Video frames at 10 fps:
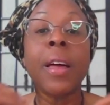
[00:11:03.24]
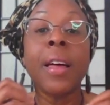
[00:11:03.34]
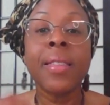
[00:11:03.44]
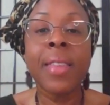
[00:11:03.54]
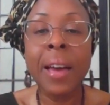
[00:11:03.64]

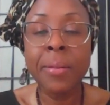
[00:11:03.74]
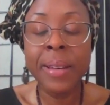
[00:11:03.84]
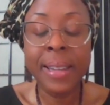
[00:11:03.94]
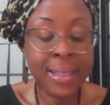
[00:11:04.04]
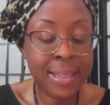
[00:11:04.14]
that
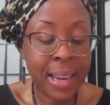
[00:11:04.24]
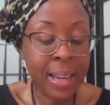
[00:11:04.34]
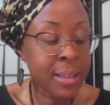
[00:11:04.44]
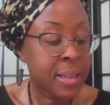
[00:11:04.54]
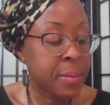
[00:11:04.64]
being
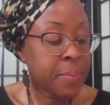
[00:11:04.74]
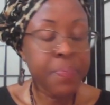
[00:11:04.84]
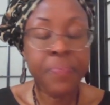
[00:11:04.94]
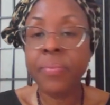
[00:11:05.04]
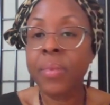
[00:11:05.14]
said,
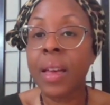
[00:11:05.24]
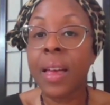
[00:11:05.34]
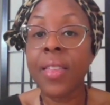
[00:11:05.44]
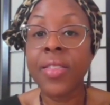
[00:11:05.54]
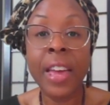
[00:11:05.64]

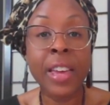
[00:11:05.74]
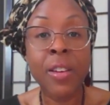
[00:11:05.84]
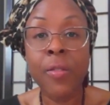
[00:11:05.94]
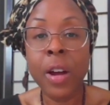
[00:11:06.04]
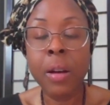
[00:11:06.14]
thank
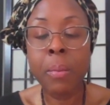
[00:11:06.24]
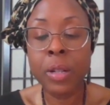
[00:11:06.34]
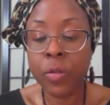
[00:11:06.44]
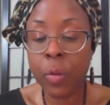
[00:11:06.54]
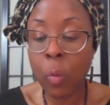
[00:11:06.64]
you very
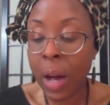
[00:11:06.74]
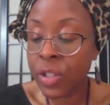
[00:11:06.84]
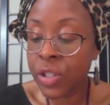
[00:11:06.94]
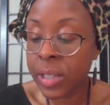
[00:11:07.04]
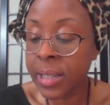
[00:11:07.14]
much for
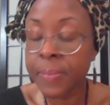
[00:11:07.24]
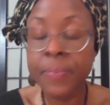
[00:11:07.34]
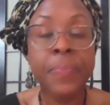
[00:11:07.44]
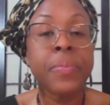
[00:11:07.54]
watching.